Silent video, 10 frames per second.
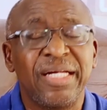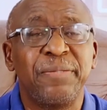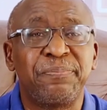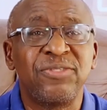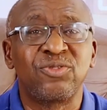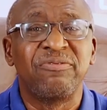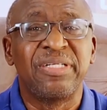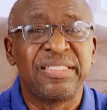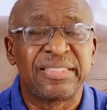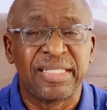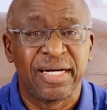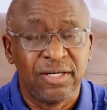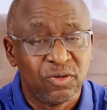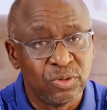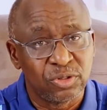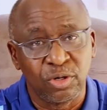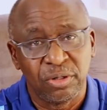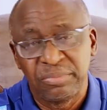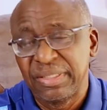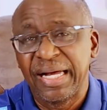the prince of grecia will come